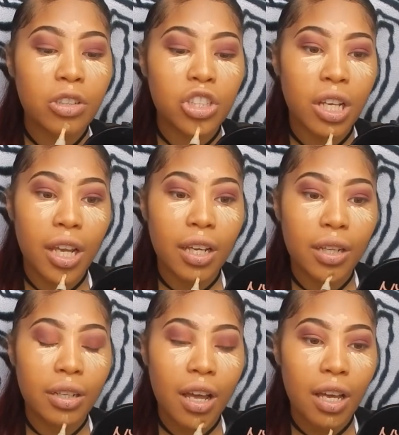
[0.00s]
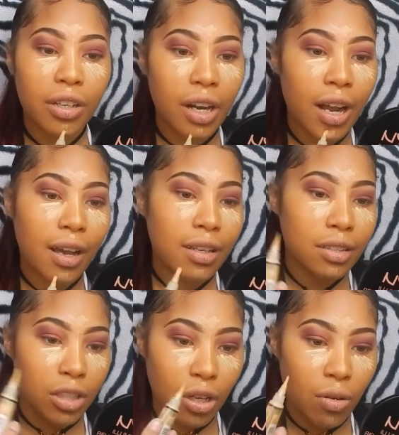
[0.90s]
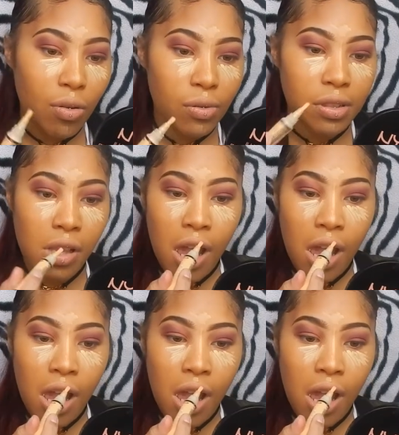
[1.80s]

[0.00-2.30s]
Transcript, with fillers: chin, under eyes, nose,